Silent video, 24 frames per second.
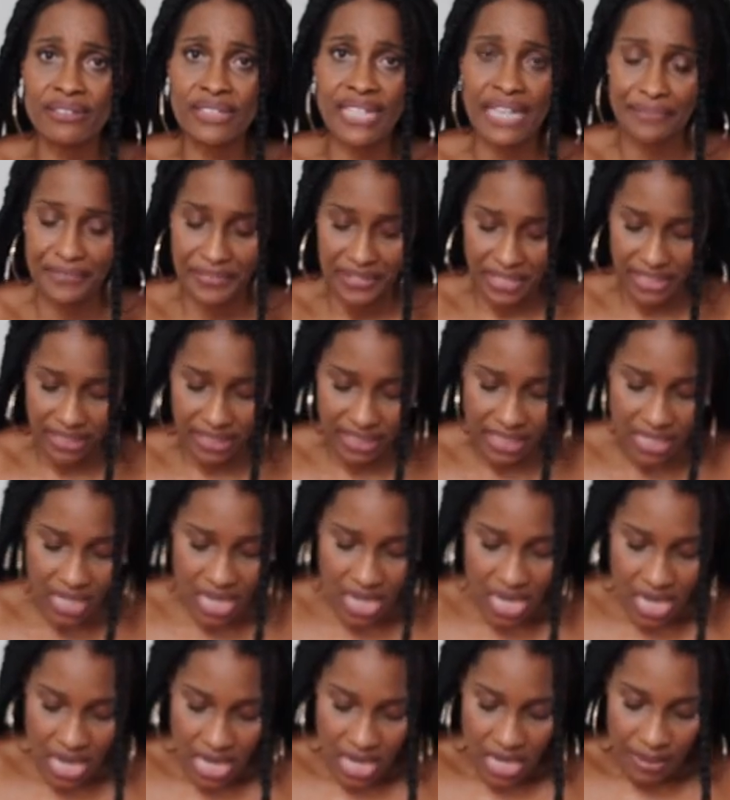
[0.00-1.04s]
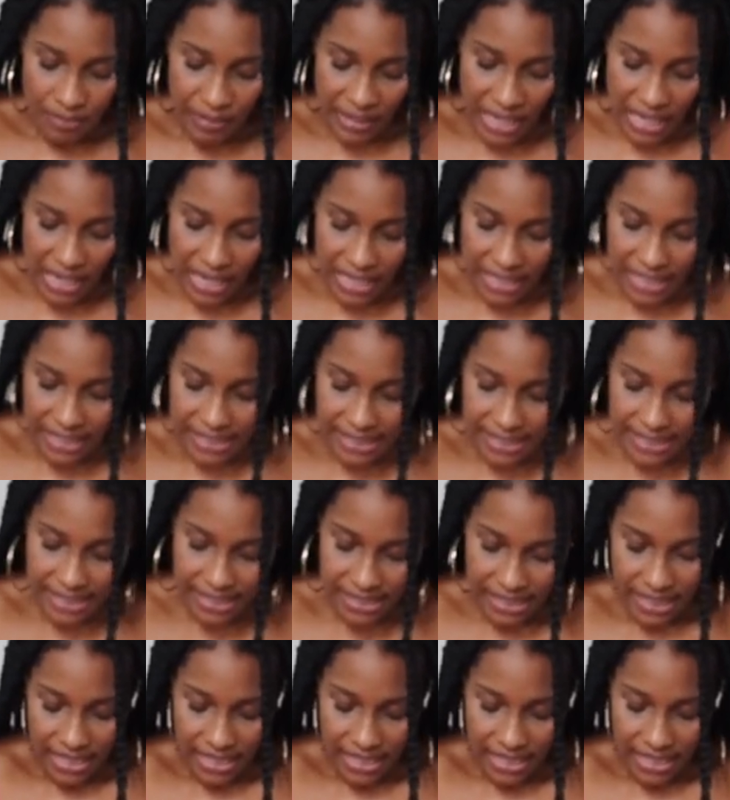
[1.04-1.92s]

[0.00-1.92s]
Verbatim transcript: definitely. Because